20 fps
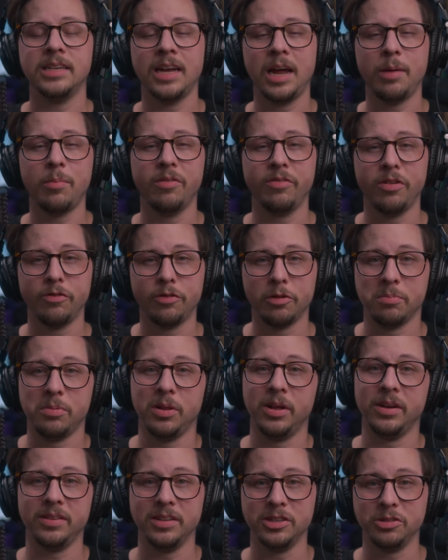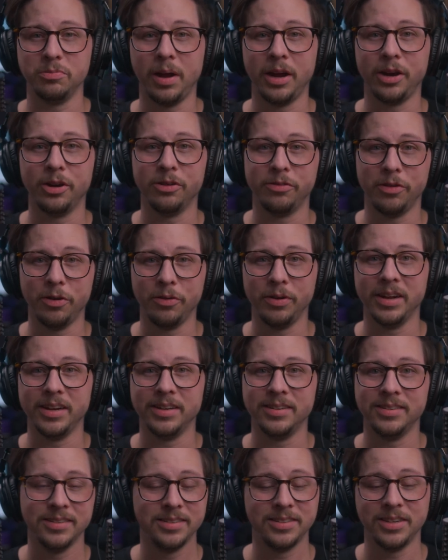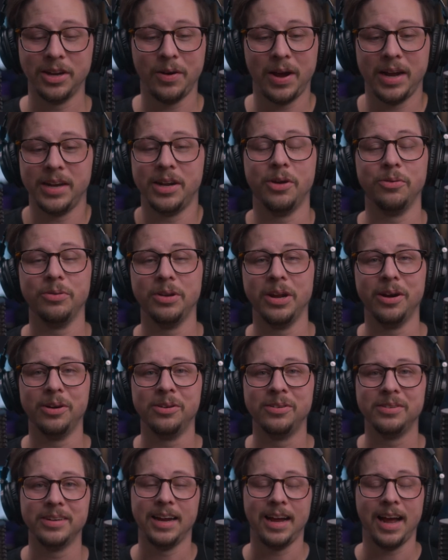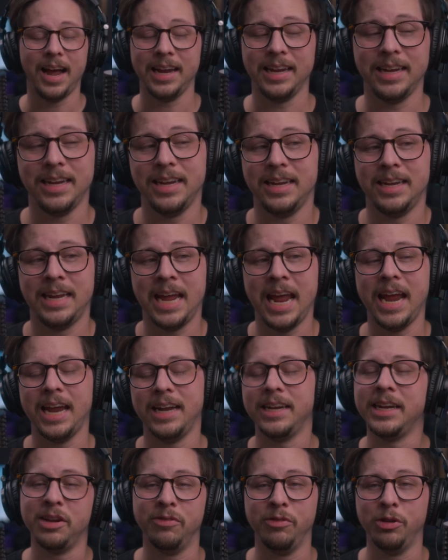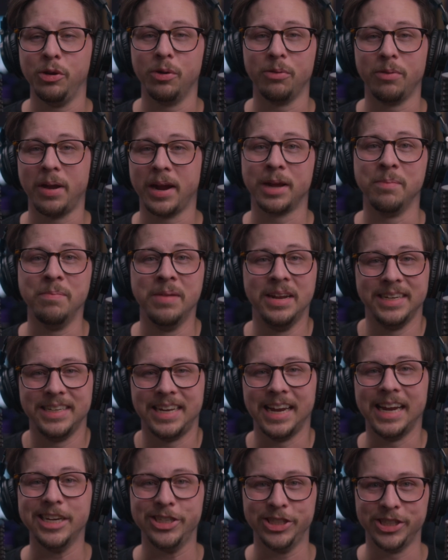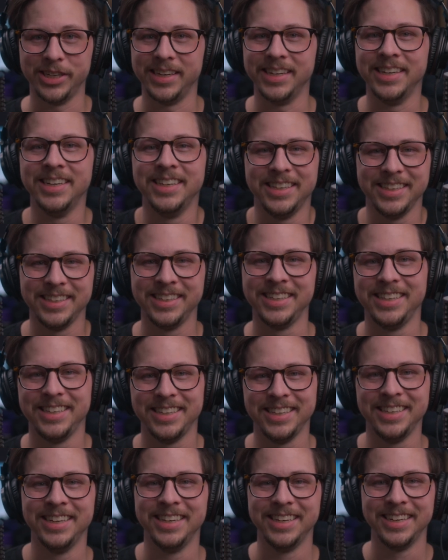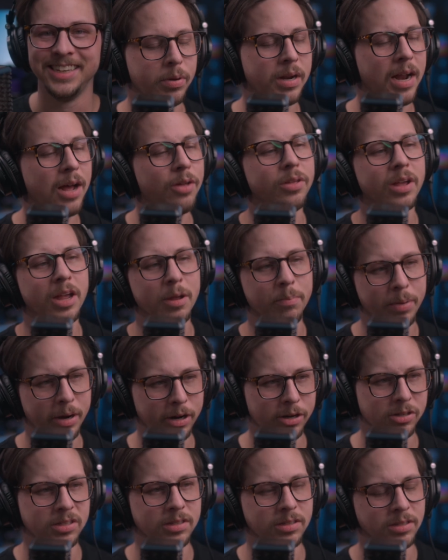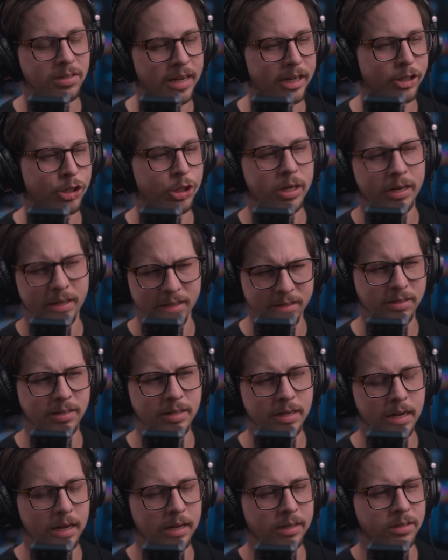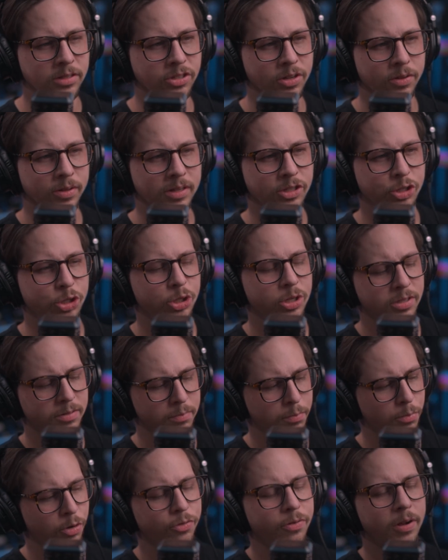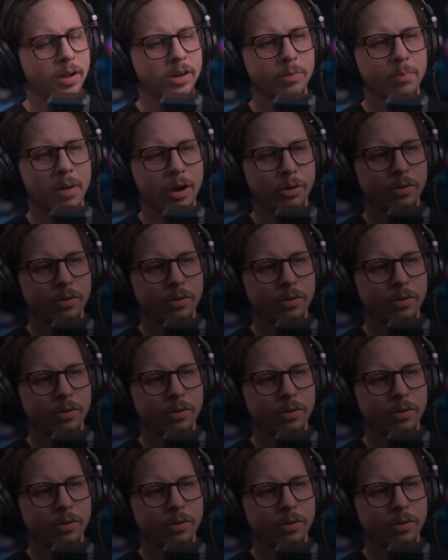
time I've ever plugged this microphone in, so I don't know. I can't give you a recommendation. But now the comparison section is done, so let's just move on to my